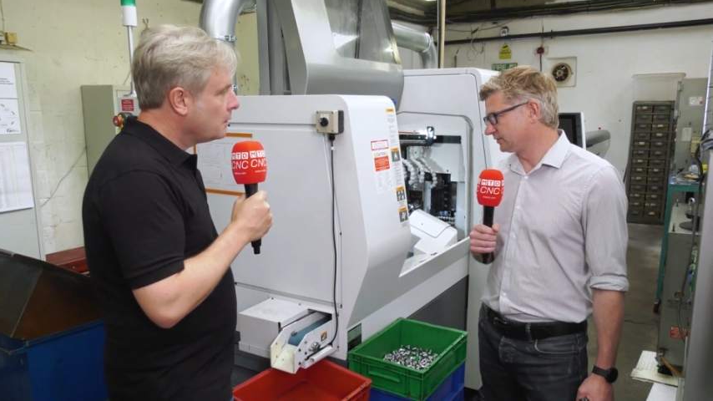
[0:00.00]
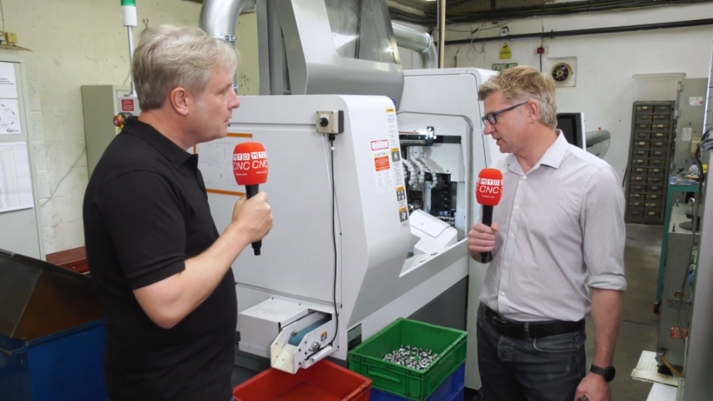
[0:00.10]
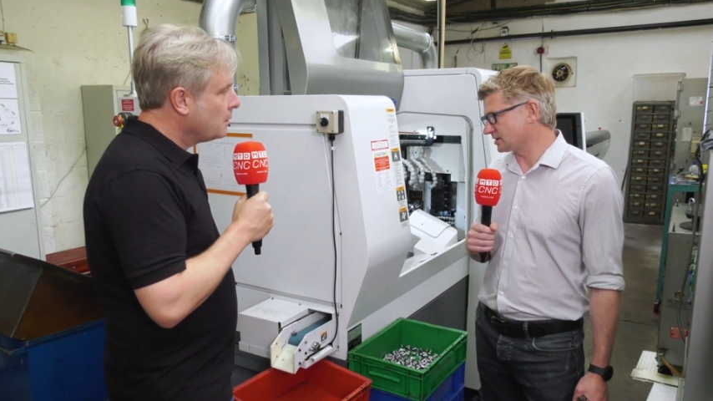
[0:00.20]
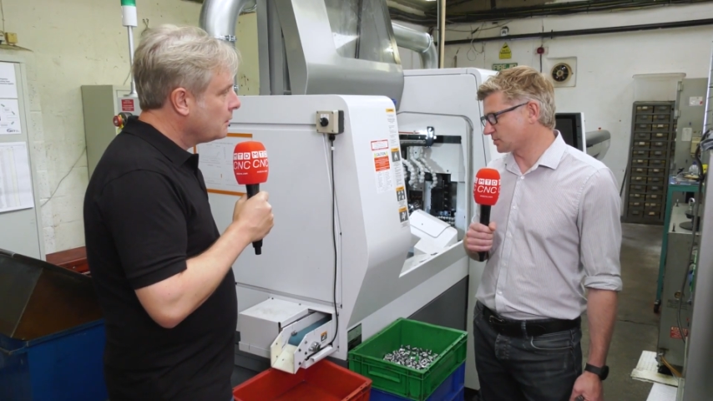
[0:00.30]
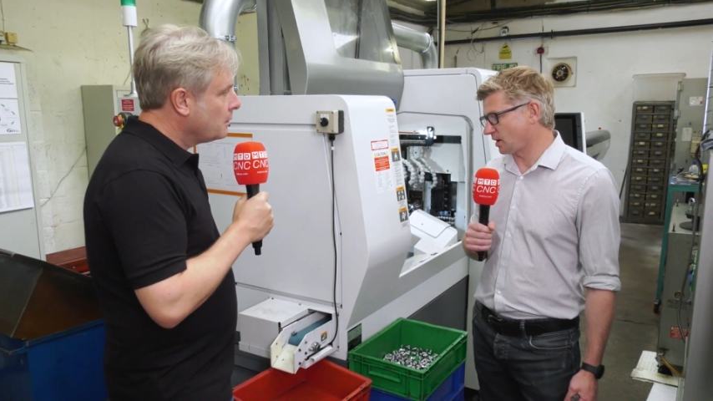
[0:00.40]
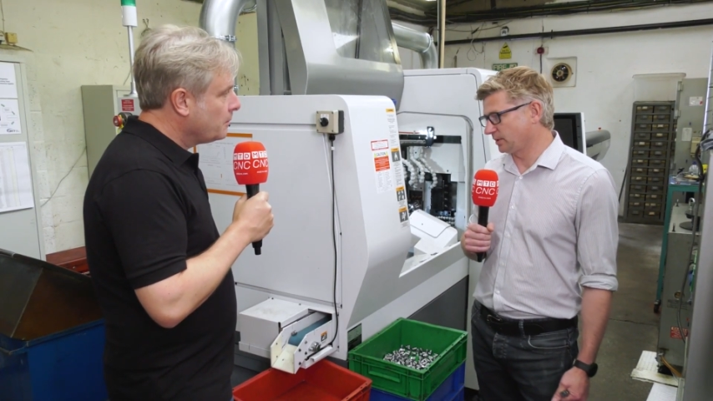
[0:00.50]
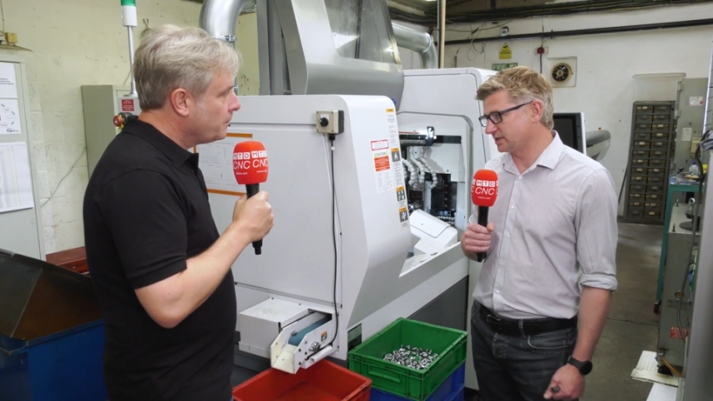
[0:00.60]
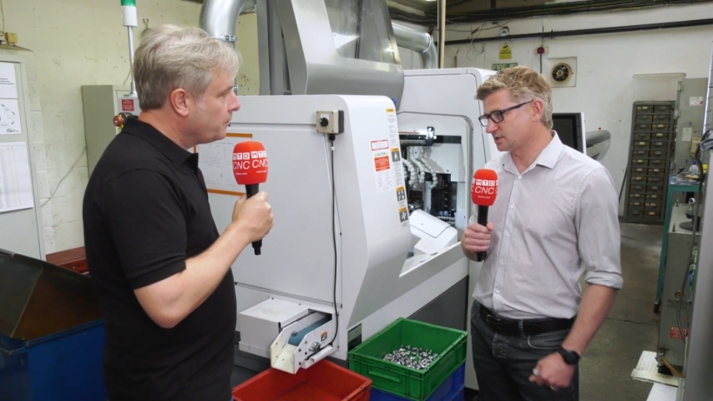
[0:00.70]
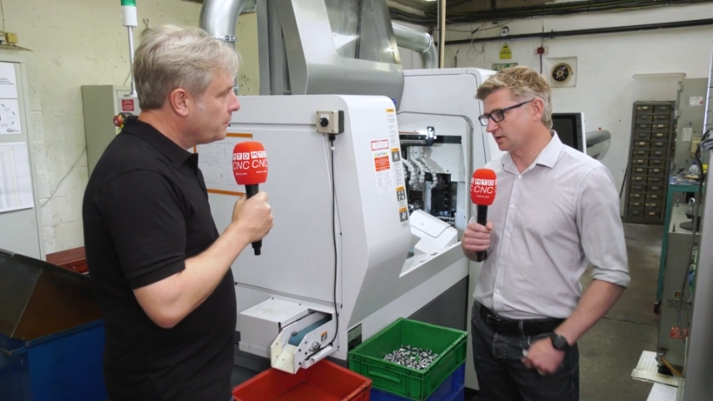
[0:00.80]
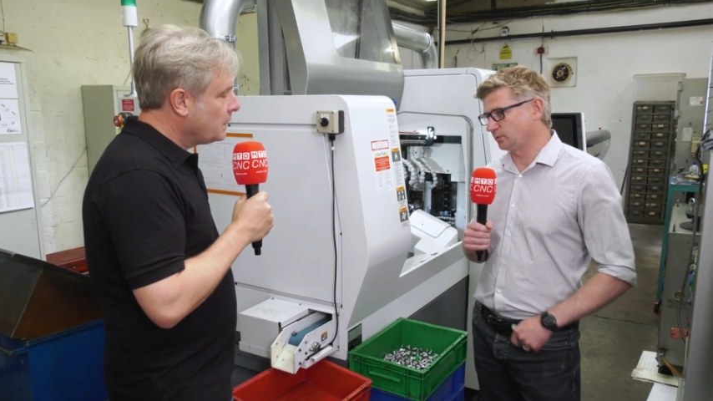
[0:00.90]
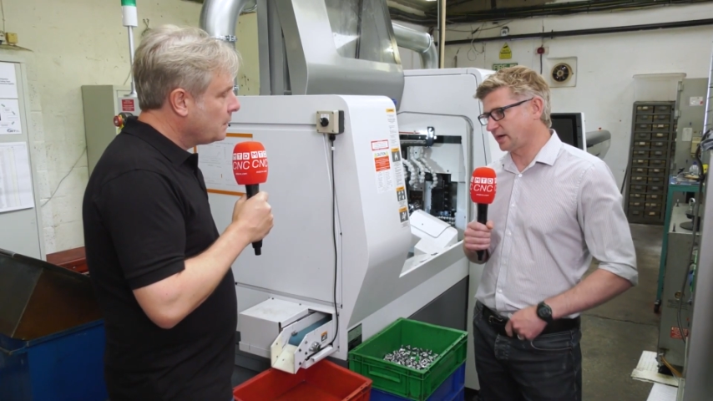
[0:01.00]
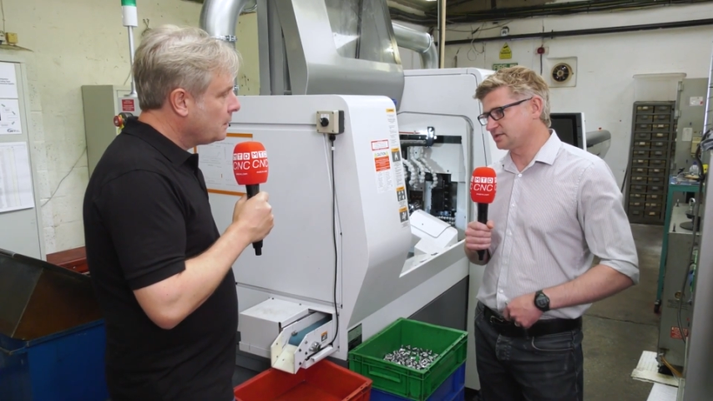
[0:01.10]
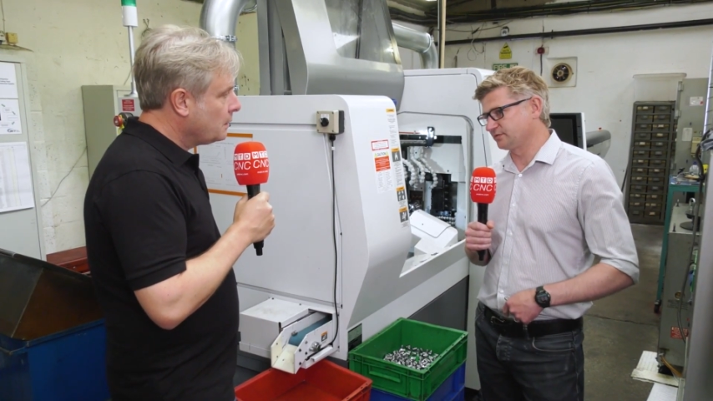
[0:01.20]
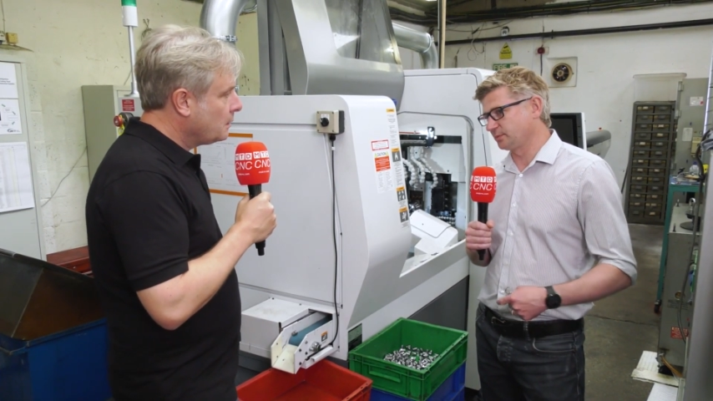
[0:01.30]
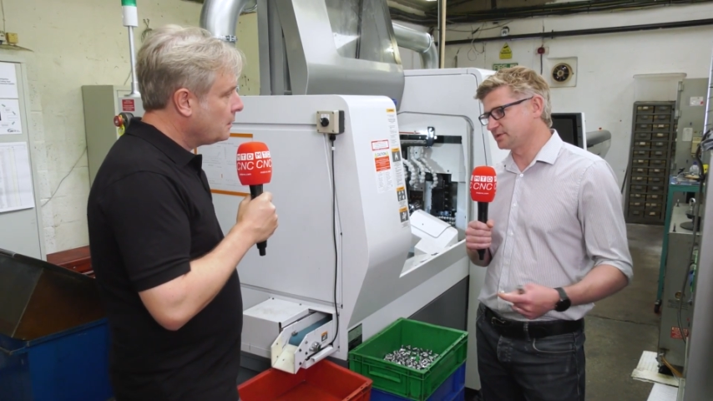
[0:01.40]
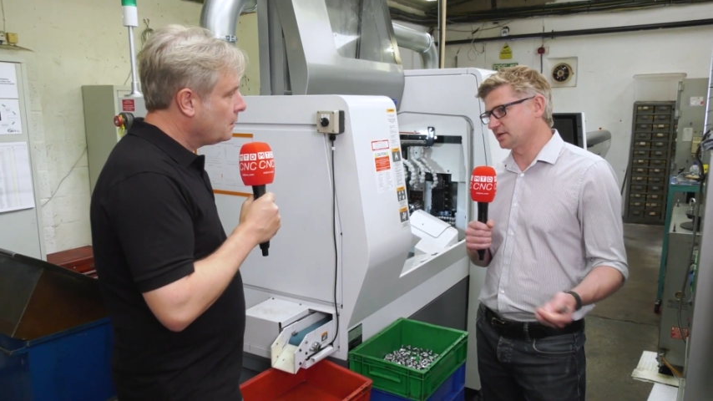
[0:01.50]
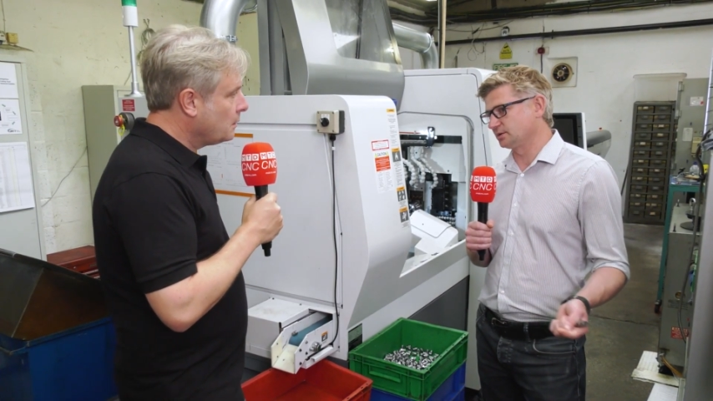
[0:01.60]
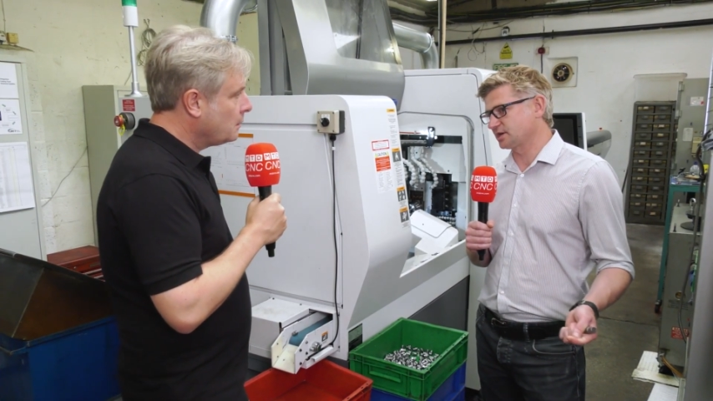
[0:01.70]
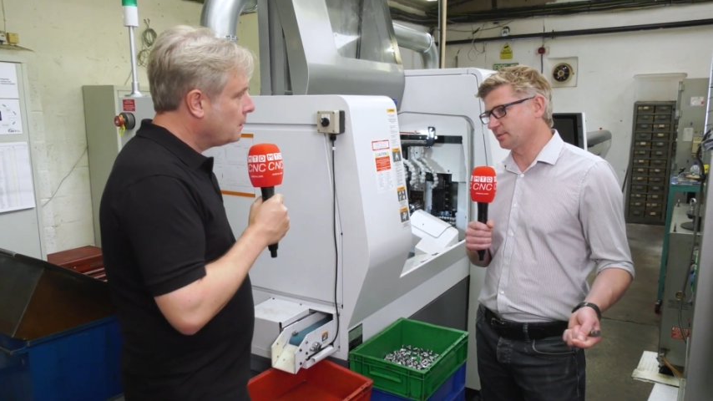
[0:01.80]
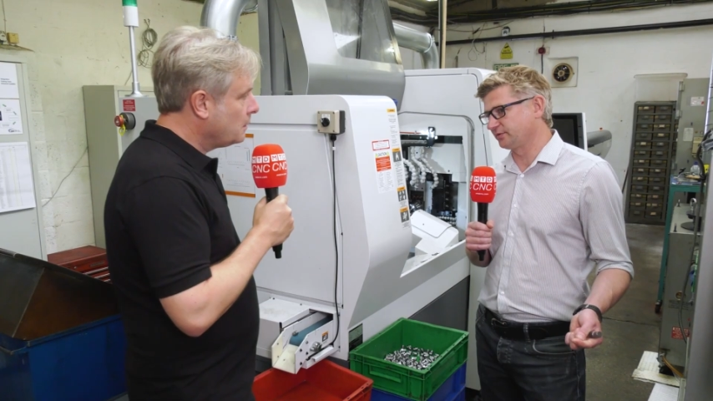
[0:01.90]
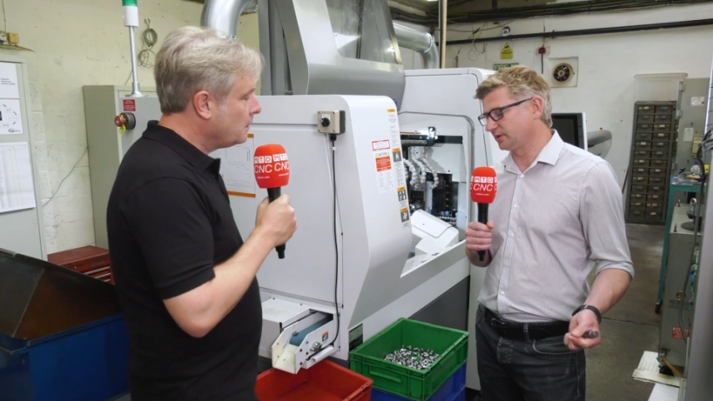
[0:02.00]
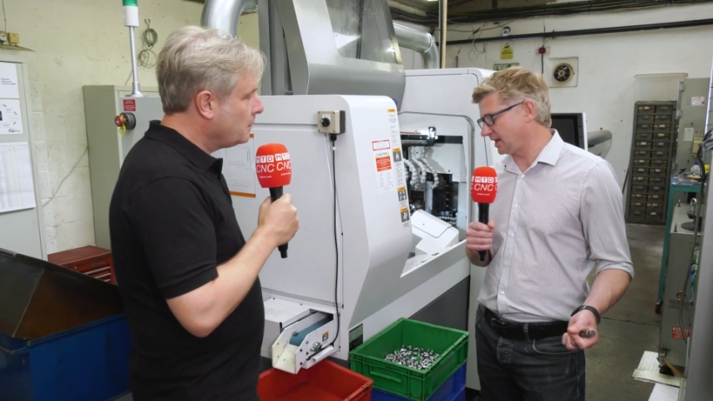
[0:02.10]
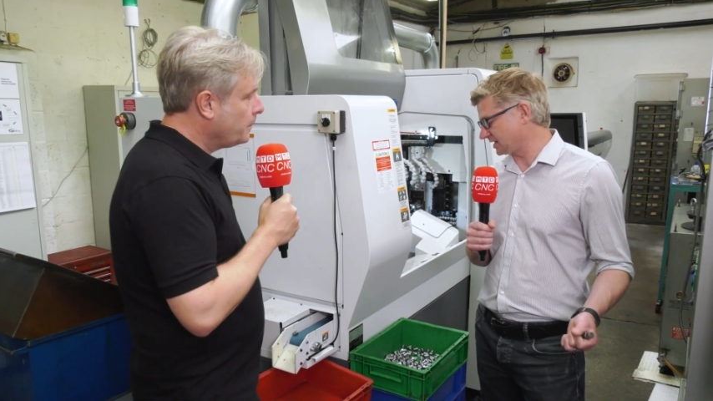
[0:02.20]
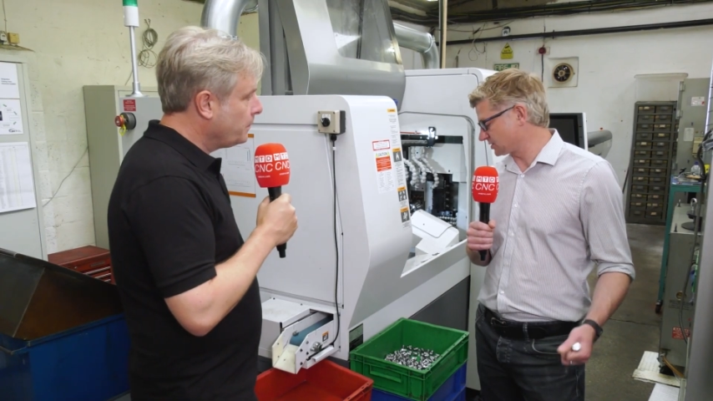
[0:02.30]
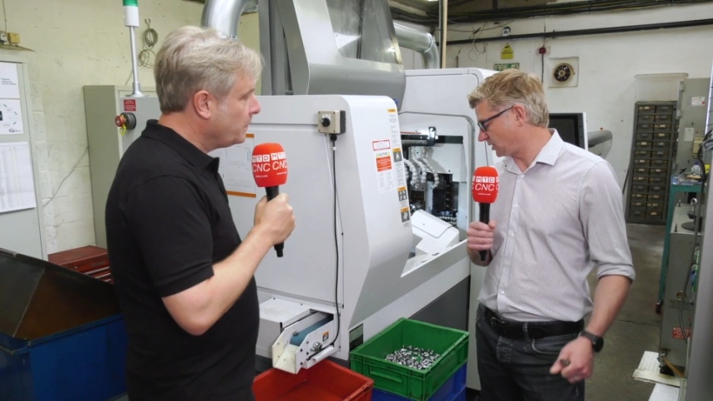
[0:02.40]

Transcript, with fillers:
Speaker 1: for us while we're sort of waiting for material to come in for the next